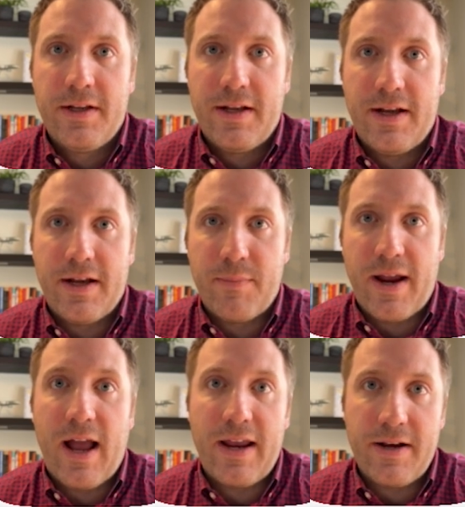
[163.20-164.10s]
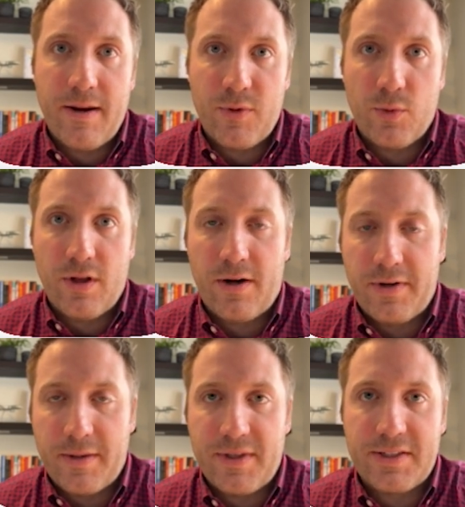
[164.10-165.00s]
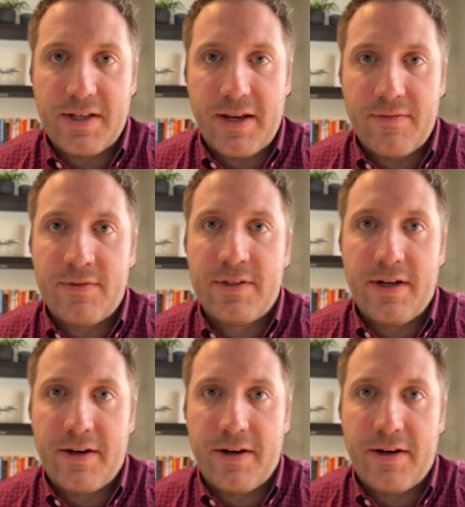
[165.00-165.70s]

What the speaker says: my Hyatt number will already be saved,